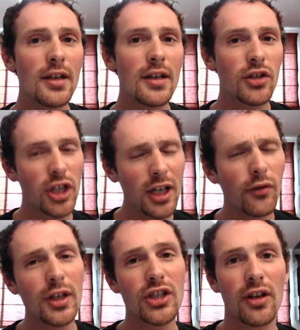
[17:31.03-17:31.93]
So she
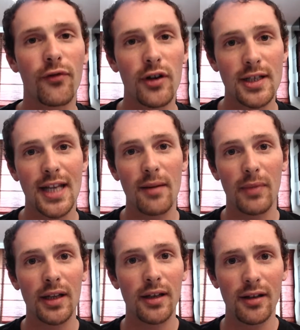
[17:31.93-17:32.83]
reached their first 10
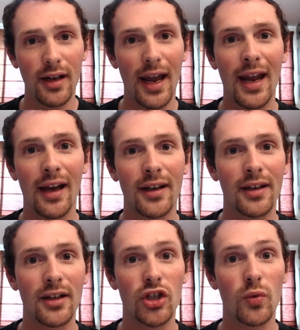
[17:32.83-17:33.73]
million,
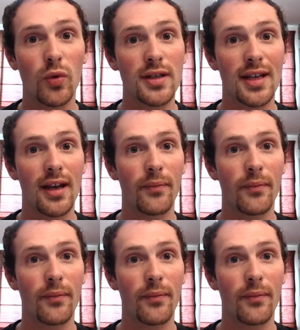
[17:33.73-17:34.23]
and she was